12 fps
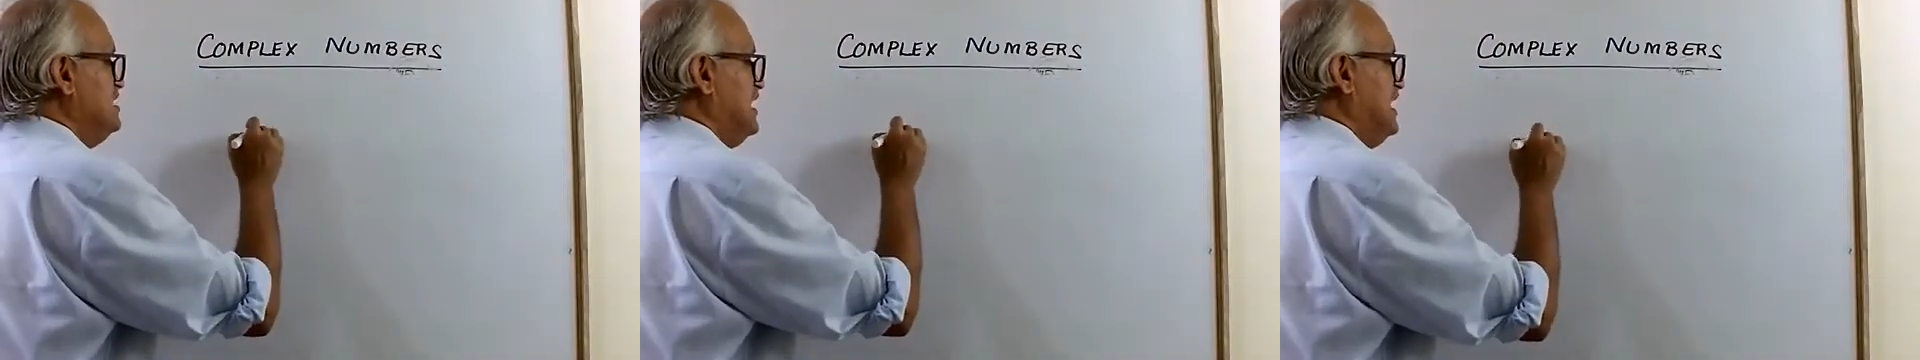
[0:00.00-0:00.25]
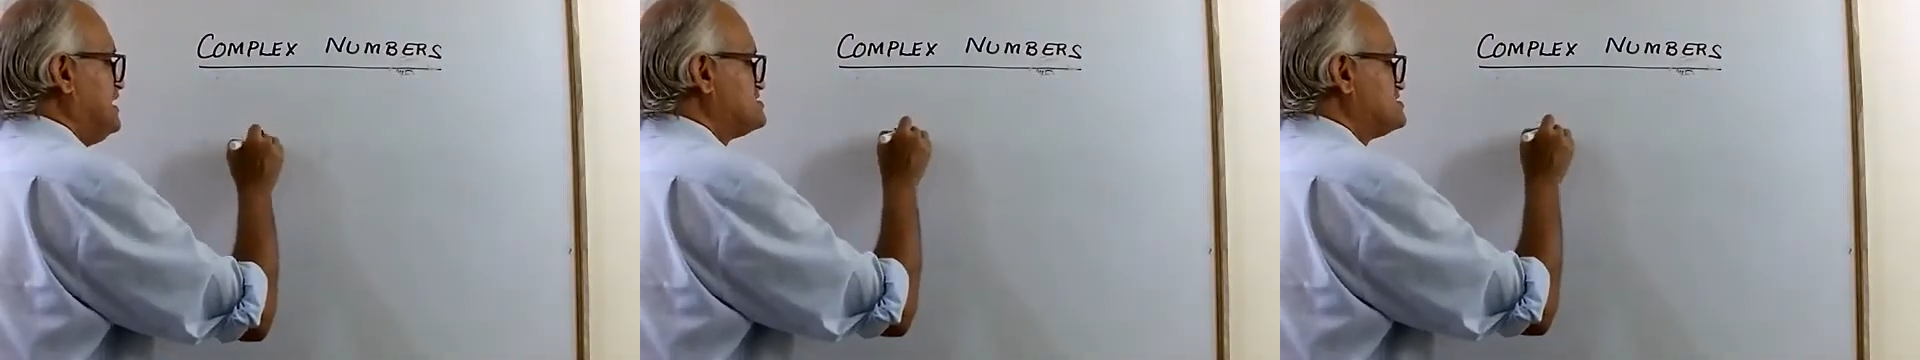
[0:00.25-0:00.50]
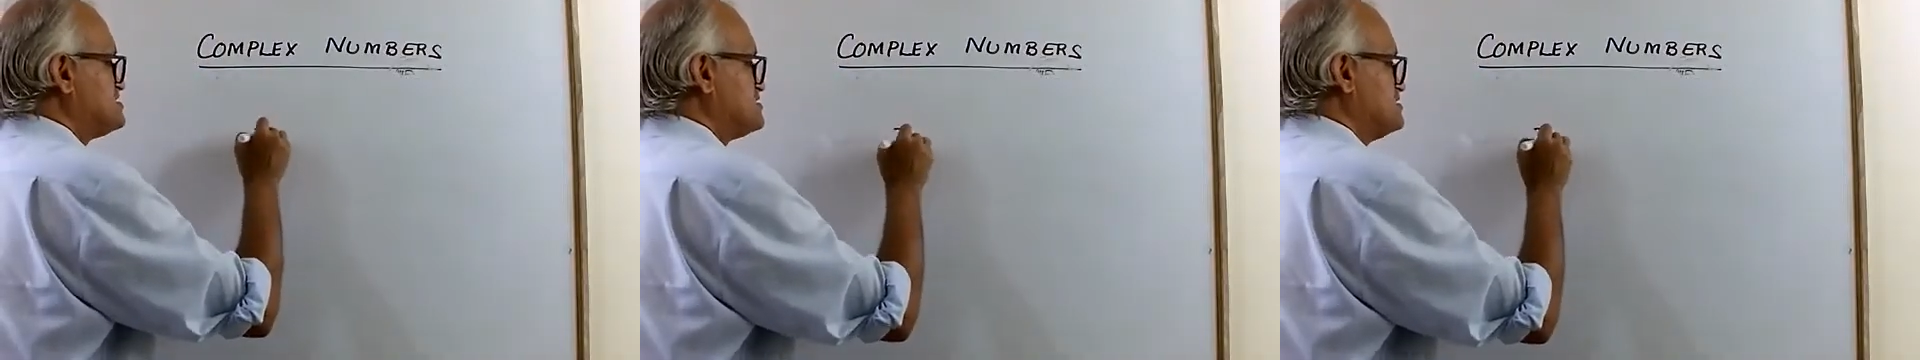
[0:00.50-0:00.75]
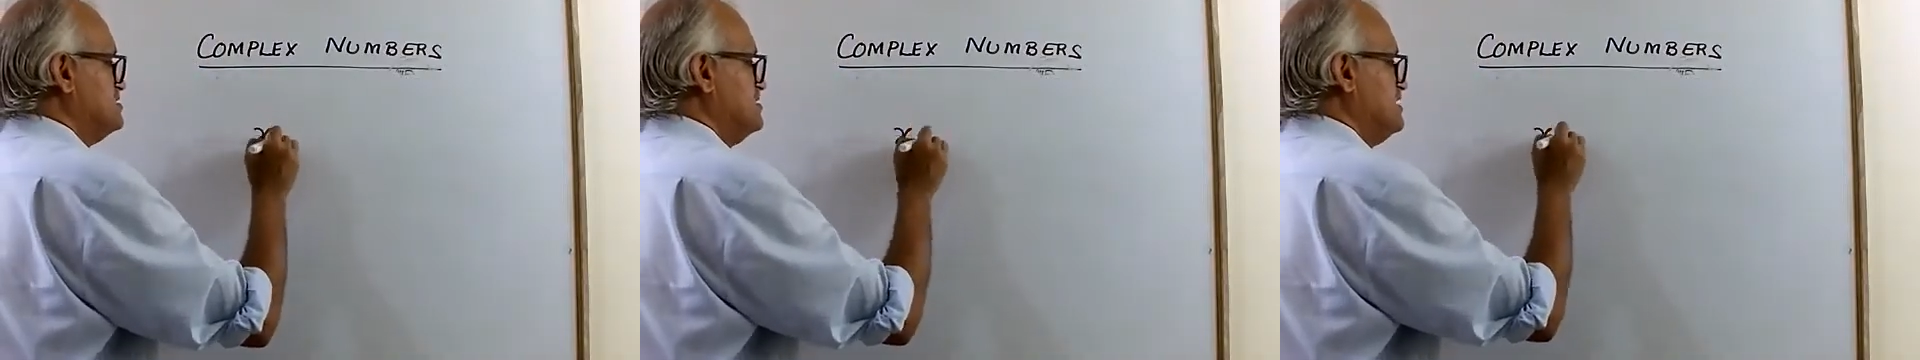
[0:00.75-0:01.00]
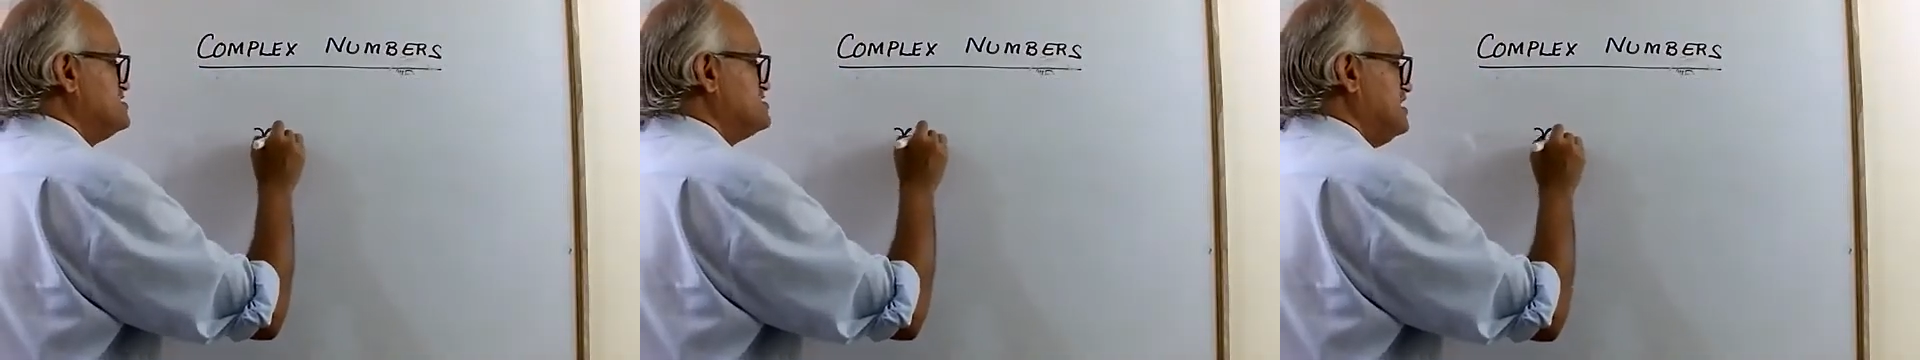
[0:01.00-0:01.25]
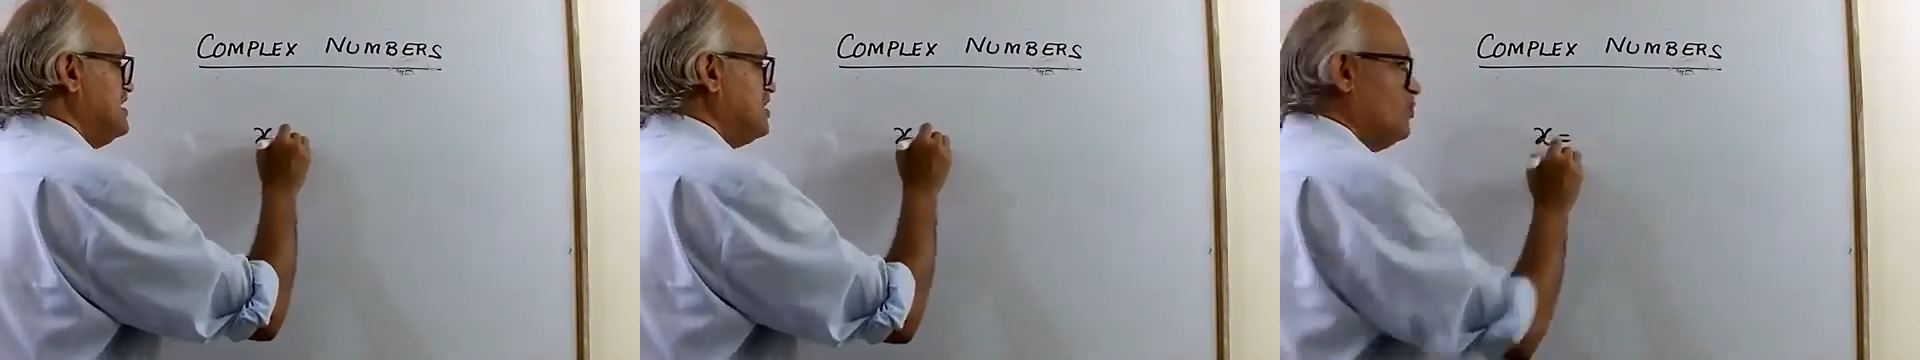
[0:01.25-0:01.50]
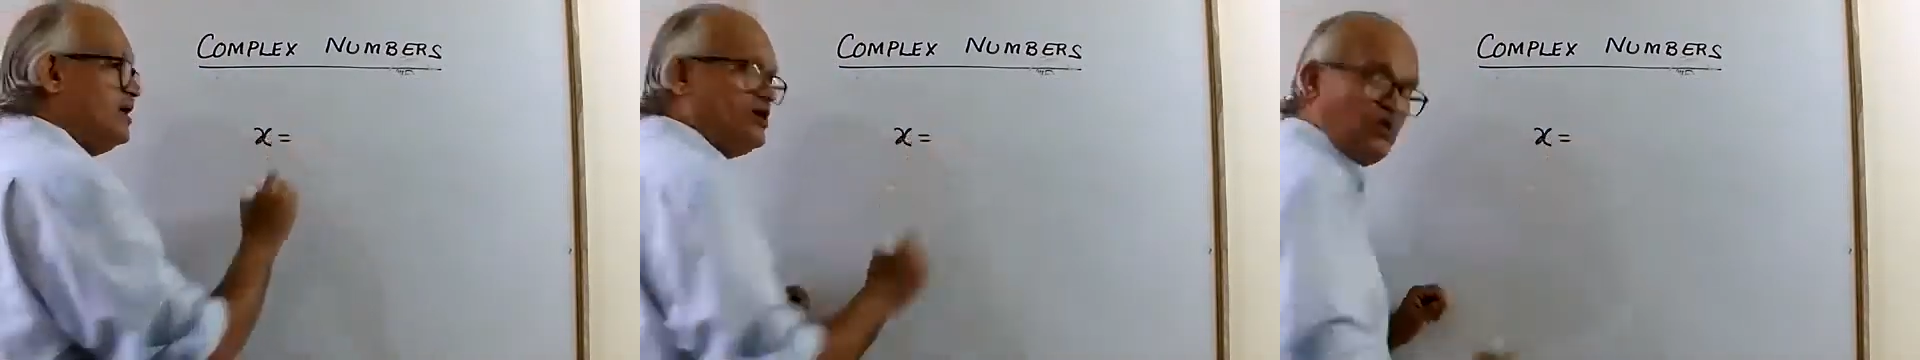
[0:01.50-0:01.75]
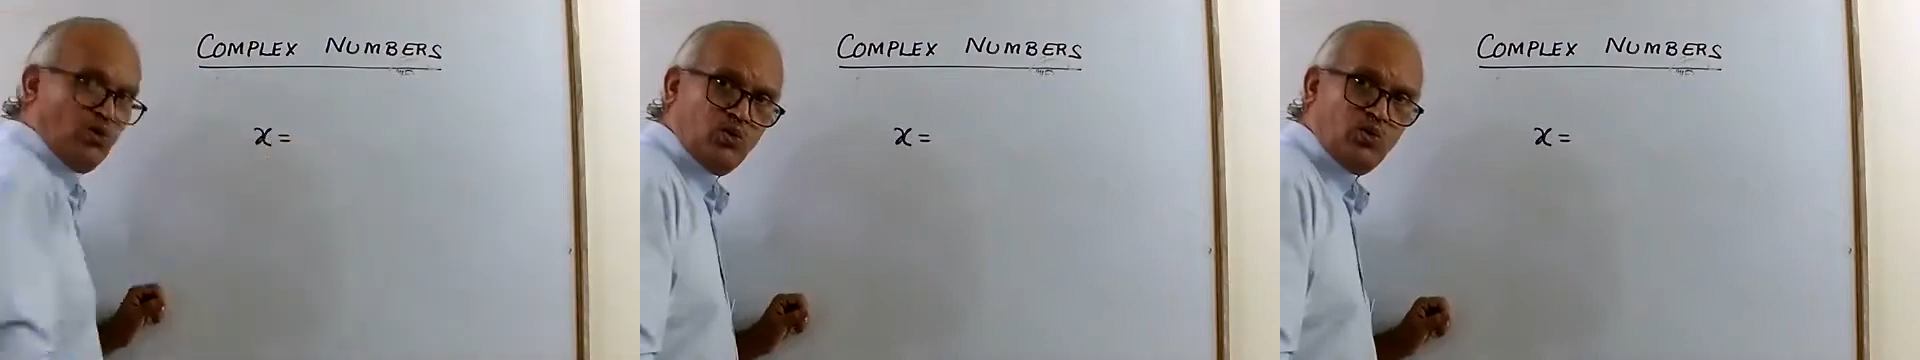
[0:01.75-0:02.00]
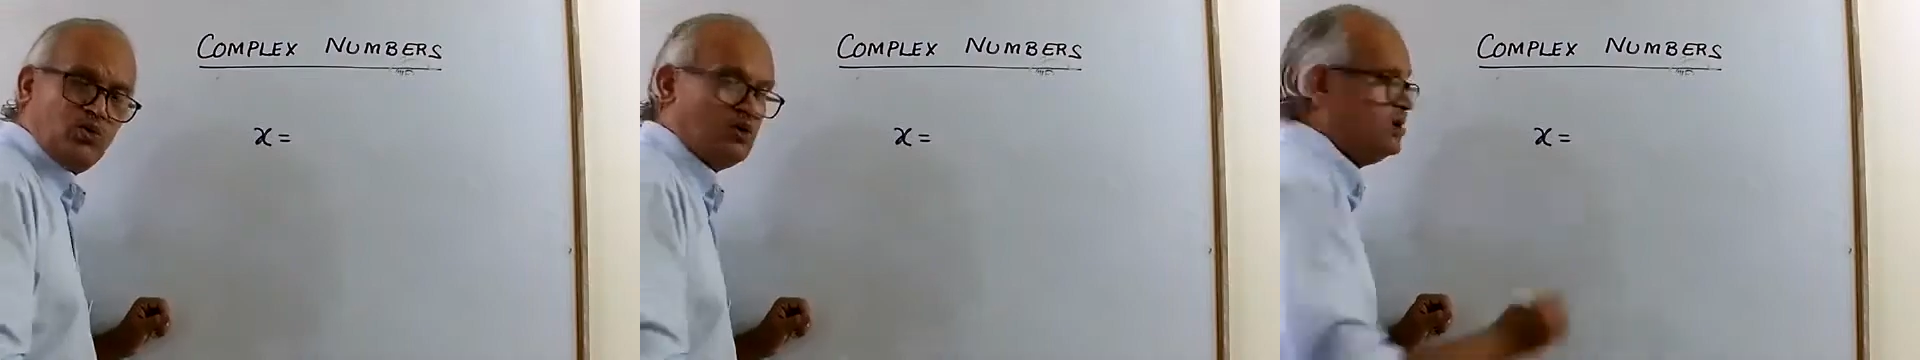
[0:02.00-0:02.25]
x is equal to